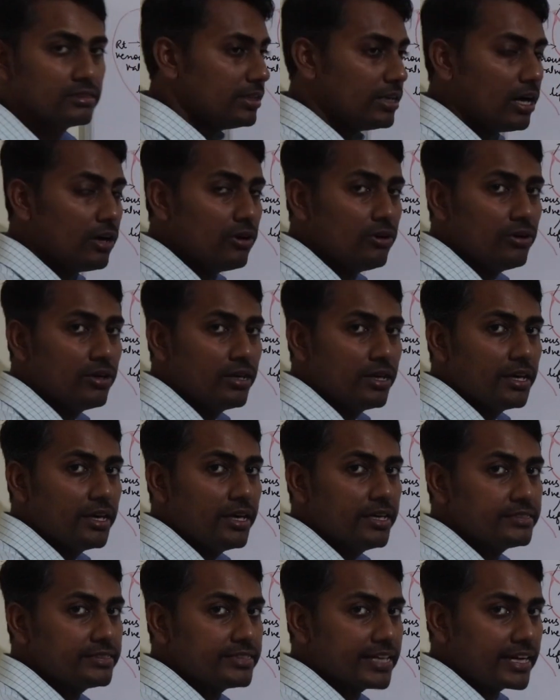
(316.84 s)
Now
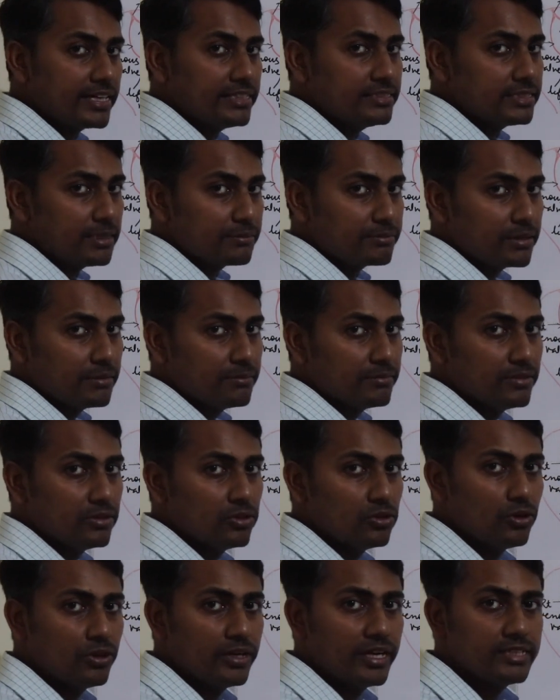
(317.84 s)
a second septum
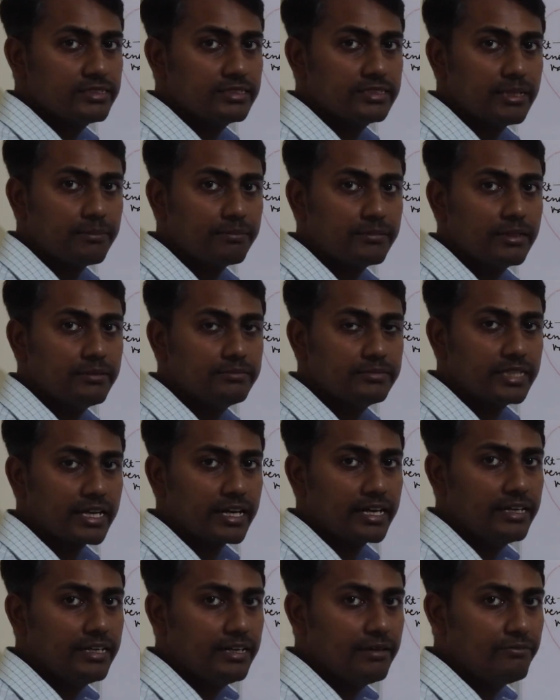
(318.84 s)
known as septum
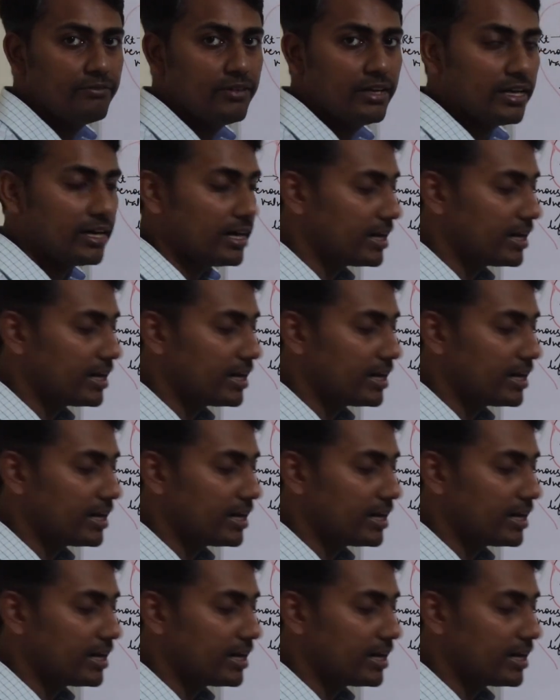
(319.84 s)
secundum will